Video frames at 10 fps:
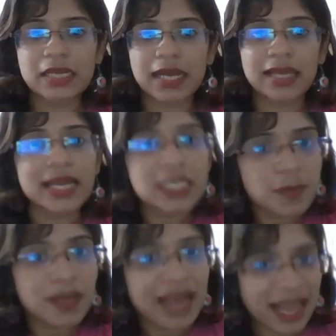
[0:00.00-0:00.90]
I can
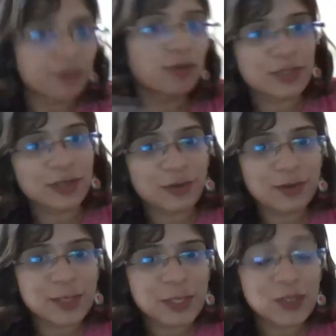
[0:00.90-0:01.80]
explain
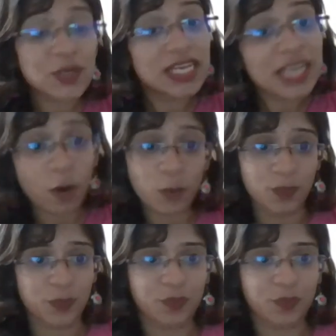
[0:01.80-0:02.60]
atherosclerosis. Okay, now,